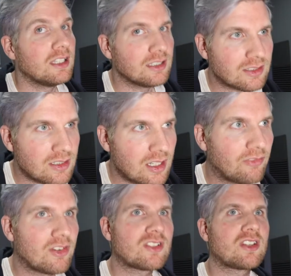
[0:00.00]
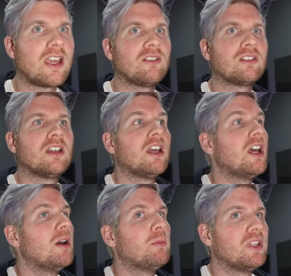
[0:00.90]
It's a different sound.
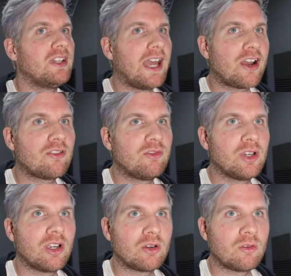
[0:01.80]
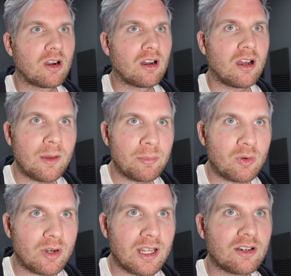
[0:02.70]
But now if we go to our
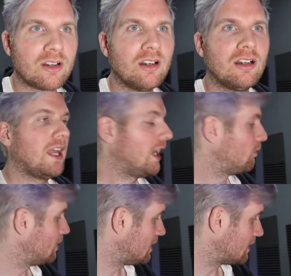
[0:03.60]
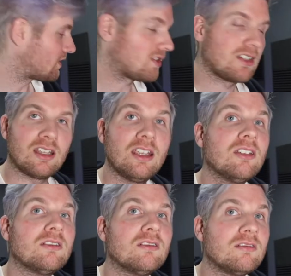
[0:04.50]
operator and we hit C,